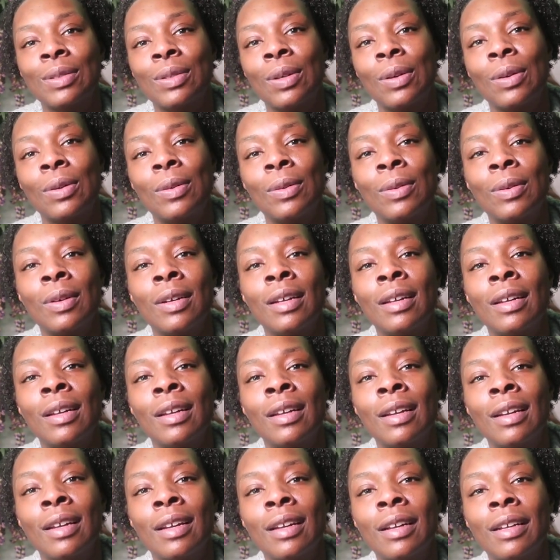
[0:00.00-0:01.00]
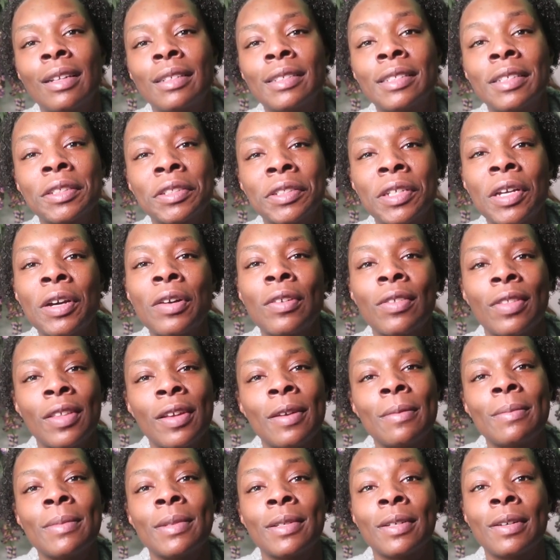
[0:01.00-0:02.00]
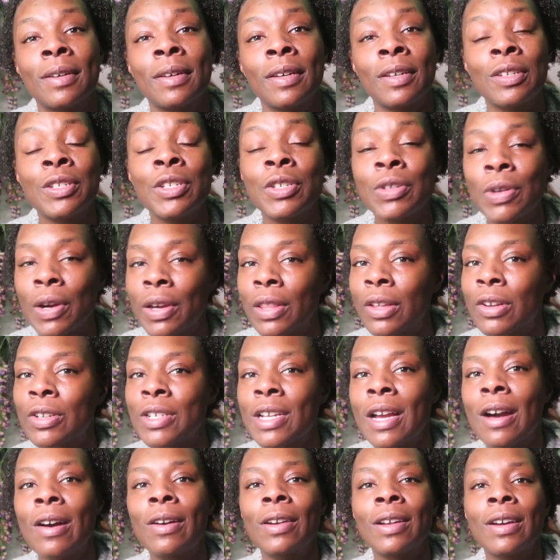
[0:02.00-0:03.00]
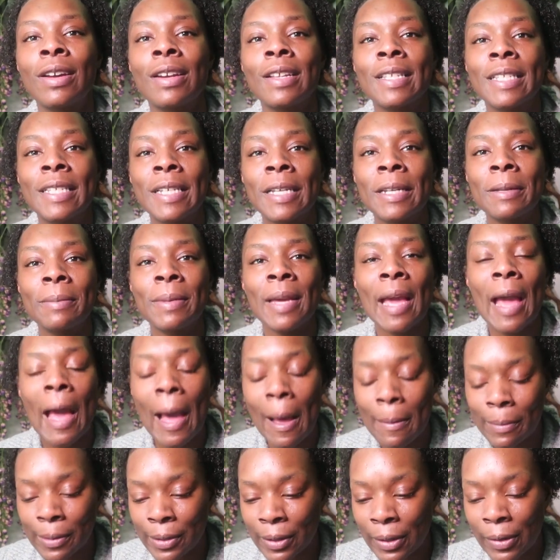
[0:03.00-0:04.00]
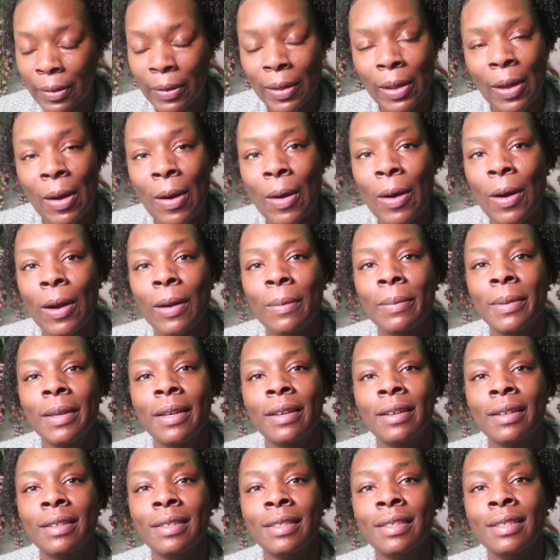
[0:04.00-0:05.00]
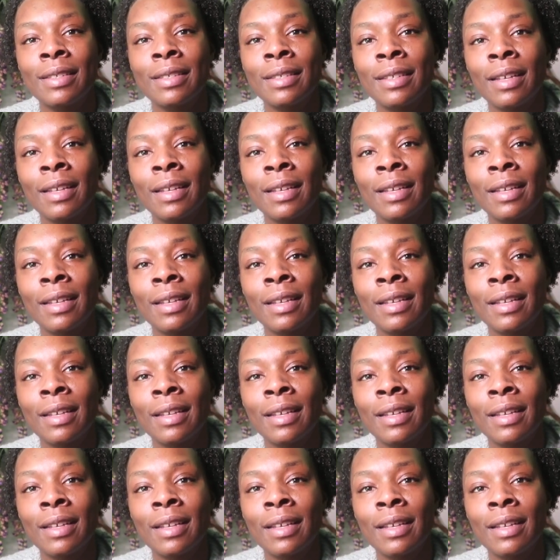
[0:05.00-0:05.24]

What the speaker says: So to tell them to enjoy their childhood is going to be absolutely hard because